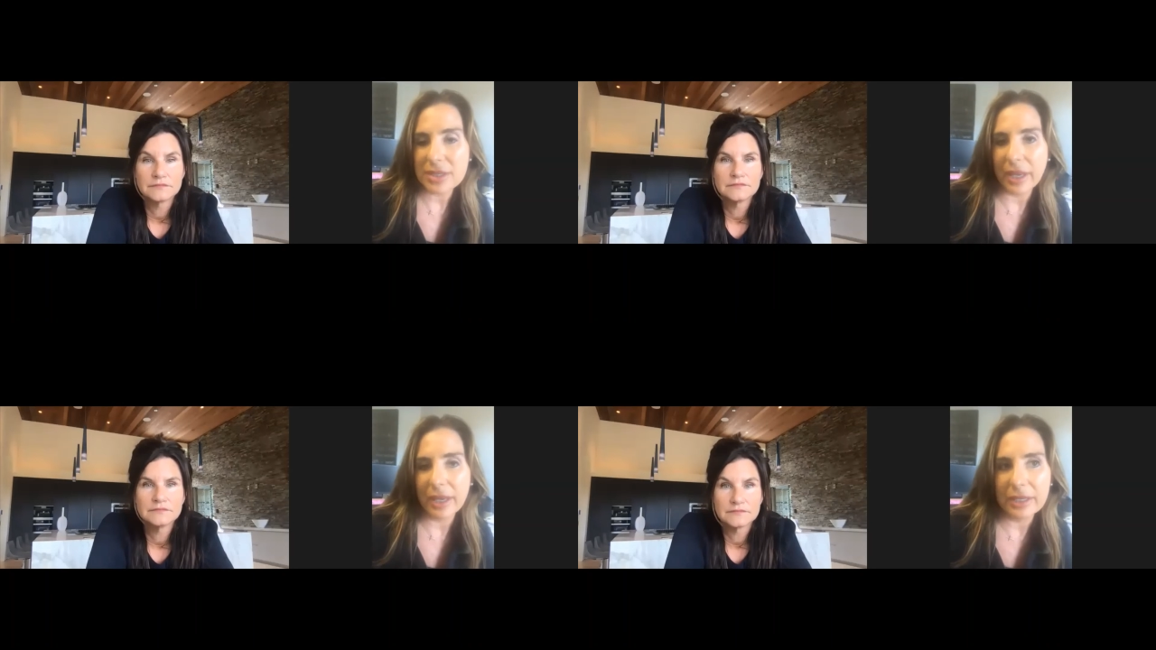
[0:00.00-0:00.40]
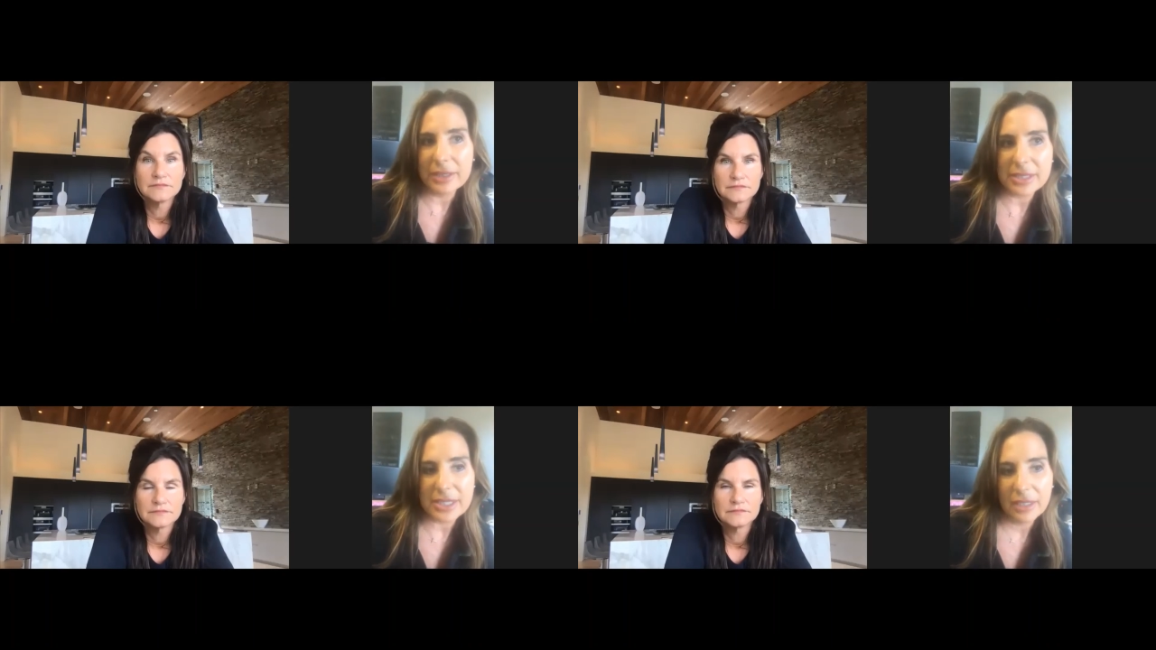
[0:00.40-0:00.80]

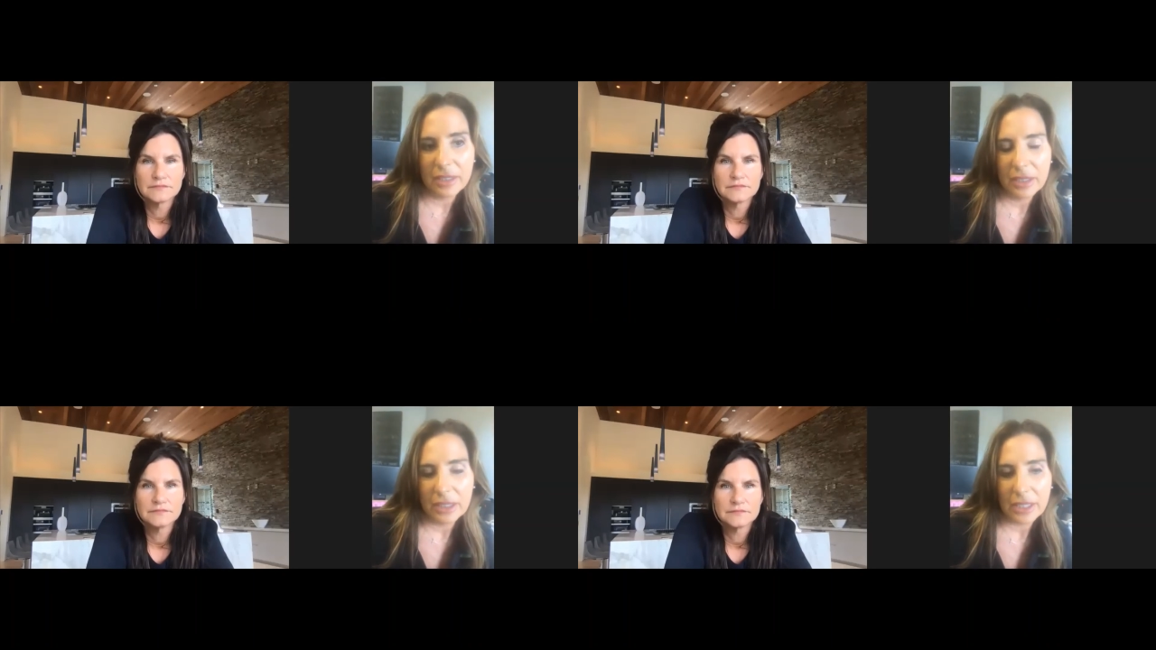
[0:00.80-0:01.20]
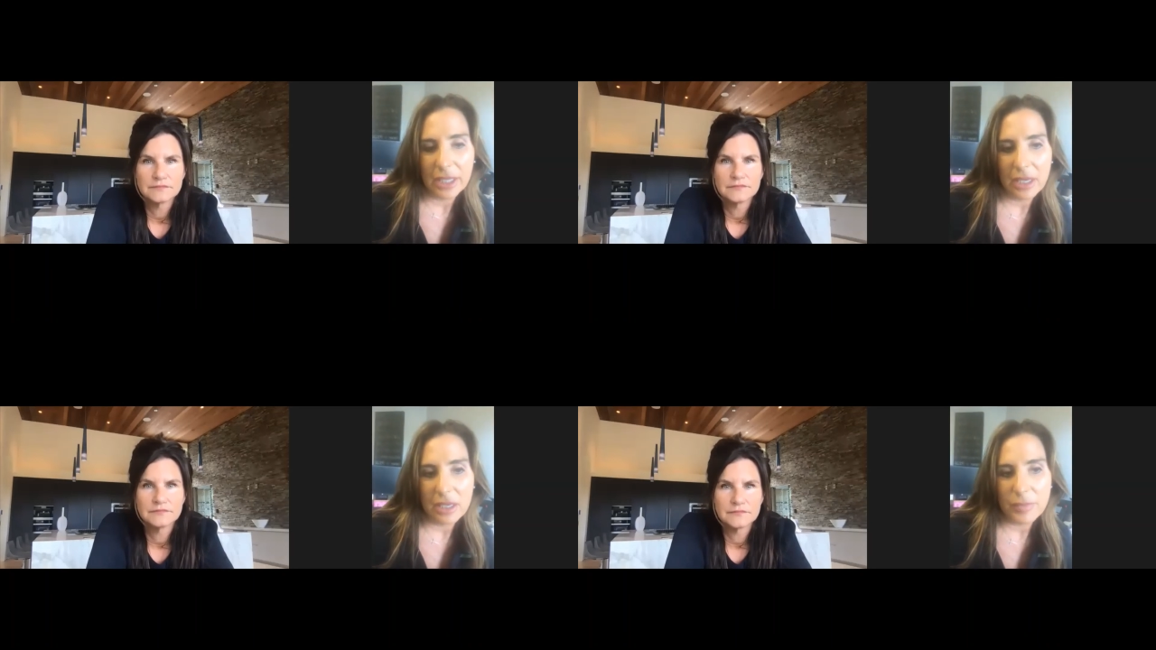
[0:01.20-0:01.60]
Speaker 1: And
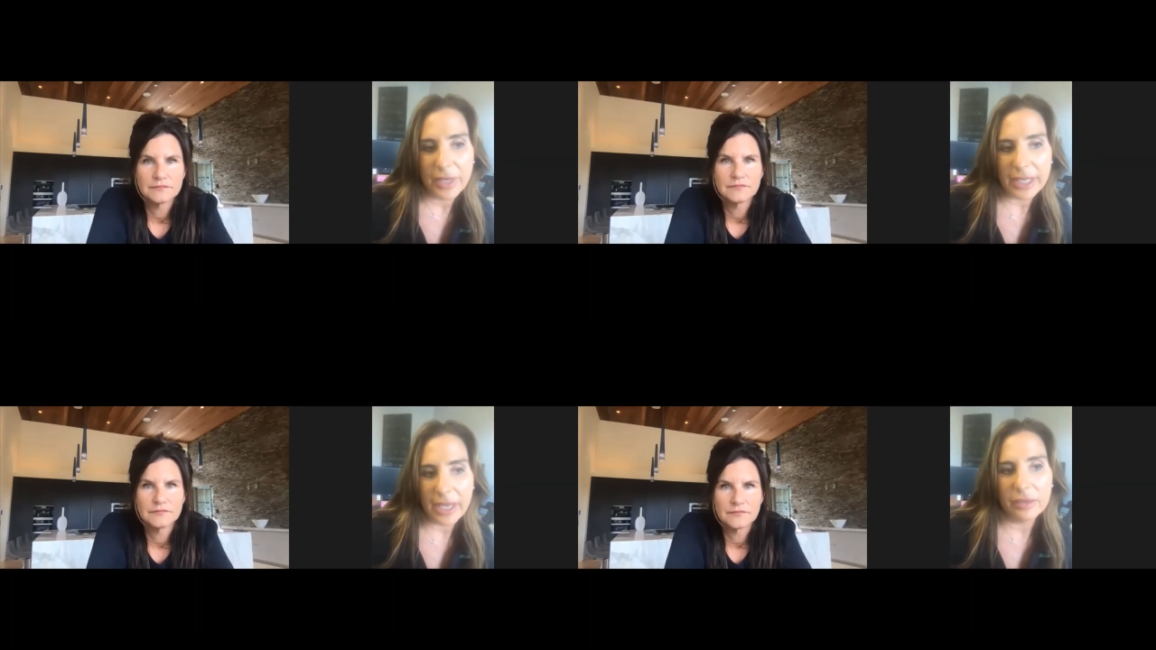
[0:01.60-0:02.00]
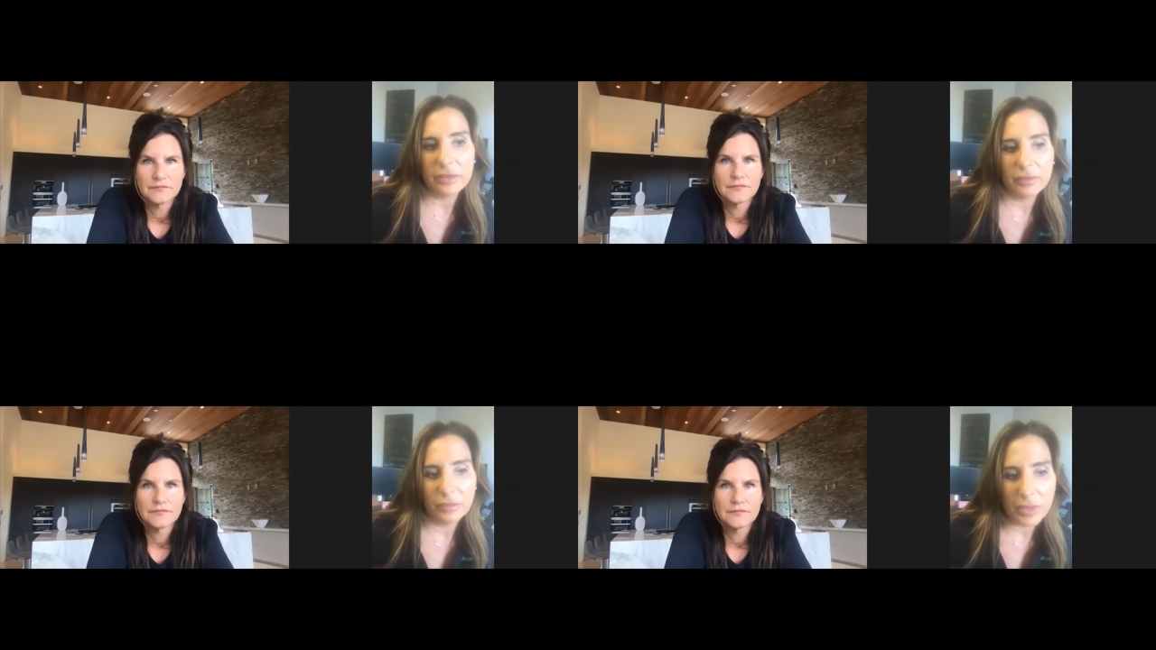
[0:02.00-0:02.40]
um,
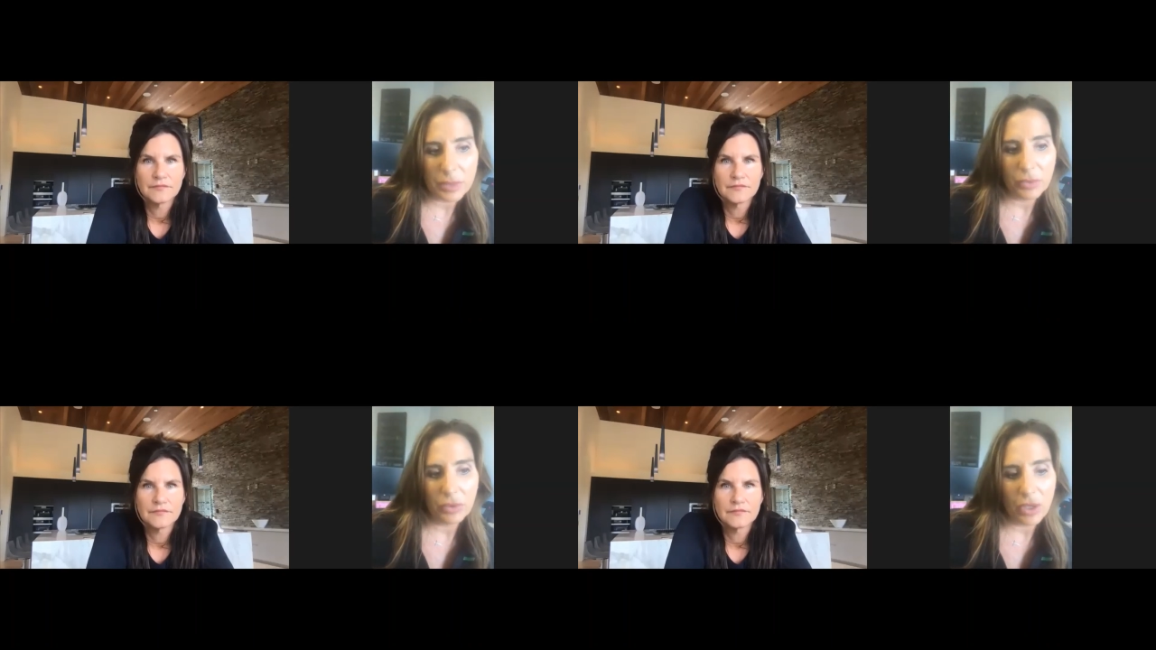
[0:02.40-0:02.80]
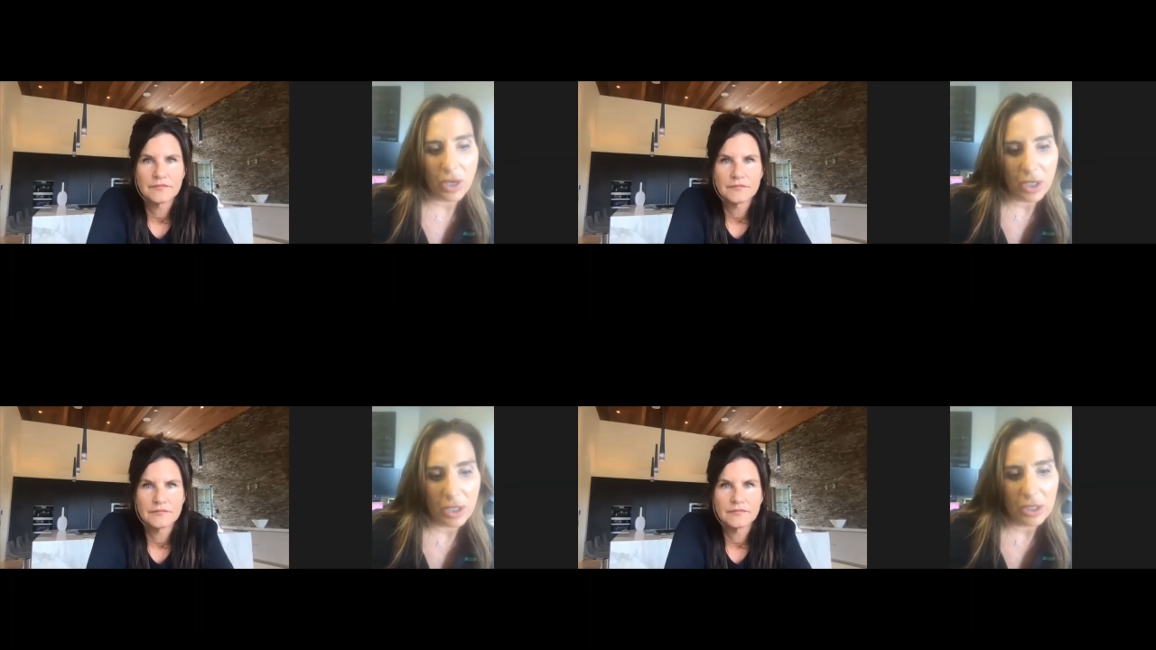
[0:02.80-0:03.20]
again, people
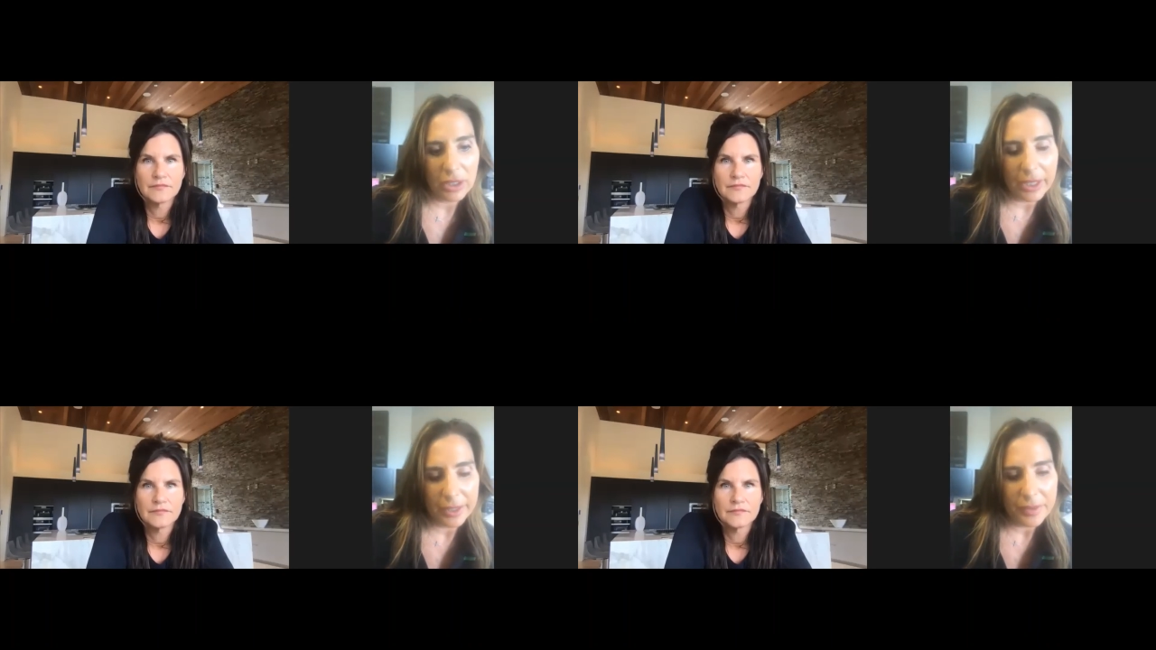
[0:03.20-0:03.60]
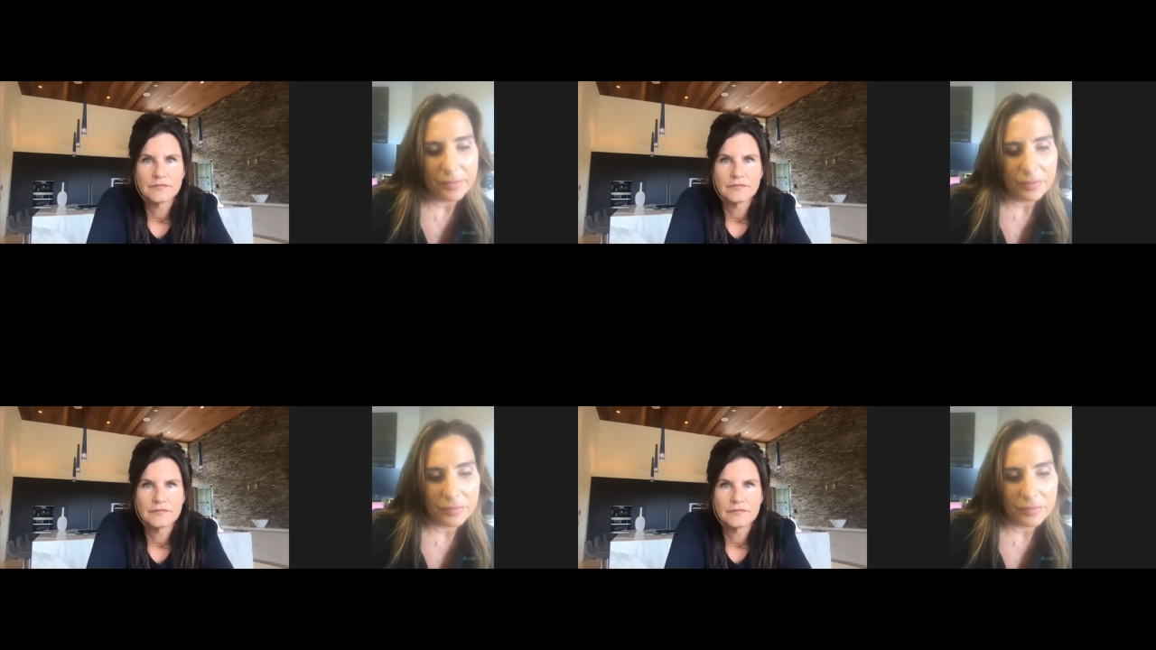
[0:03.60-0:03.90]
are um,